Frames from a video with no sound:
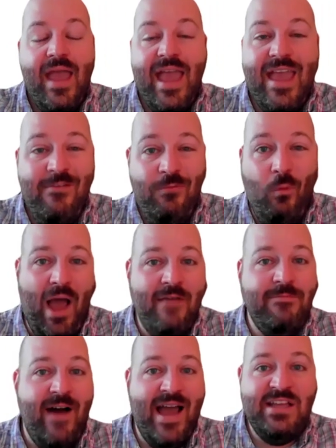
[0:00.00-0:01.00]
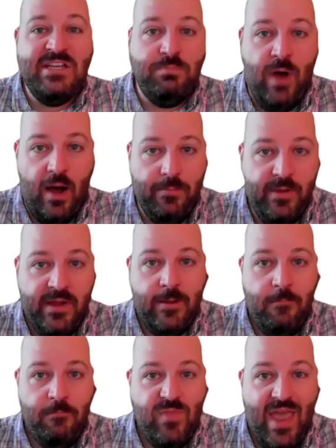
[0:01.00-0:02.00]
If Wi-Fi is public
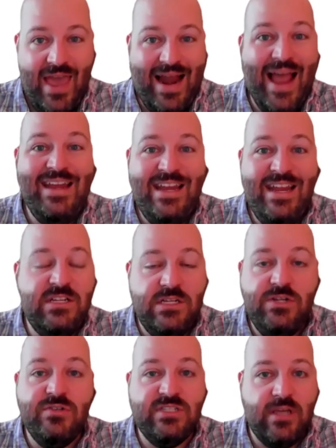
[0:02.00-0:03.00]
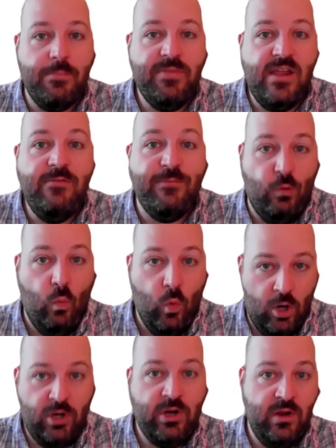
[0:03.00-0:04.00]
and I need to do something for
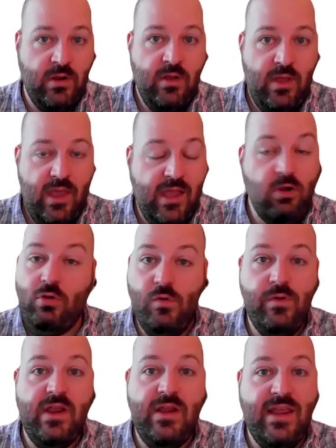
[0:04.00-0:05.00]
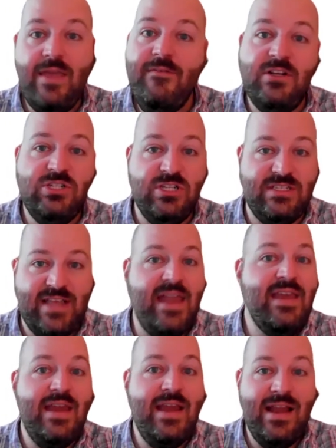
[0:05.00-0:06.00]
work, including even just
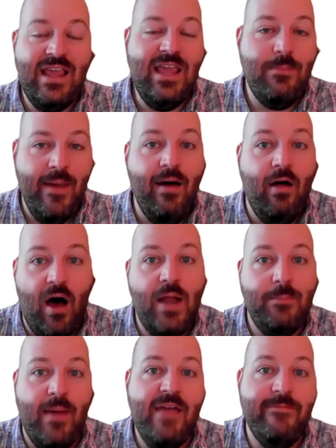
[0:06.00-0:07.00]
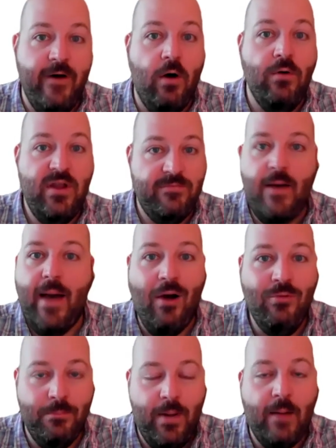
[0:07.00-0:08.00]
sending an email on my phone, if I'm out
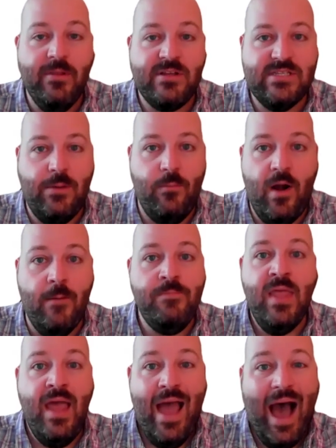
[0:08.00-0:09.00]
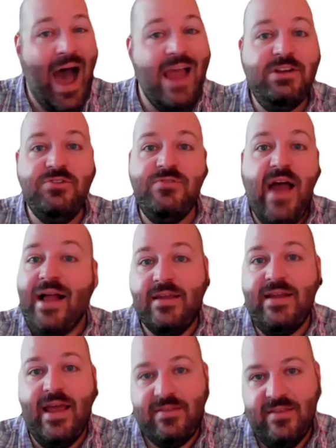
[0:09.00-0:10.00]
in public somewhere, I do not
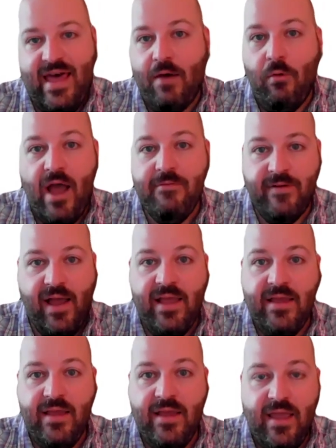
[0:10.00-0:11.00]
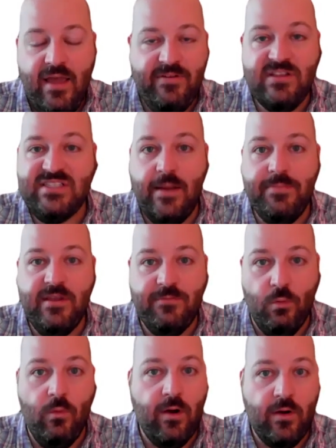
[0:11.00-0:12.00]
connect to that Wi-Fi if it's something for
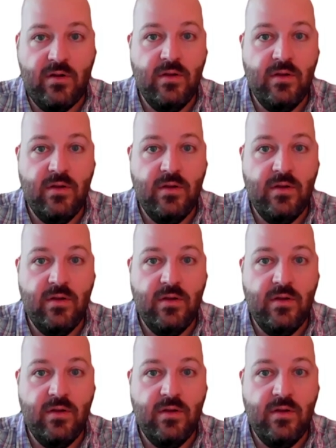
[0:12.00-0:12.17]
work.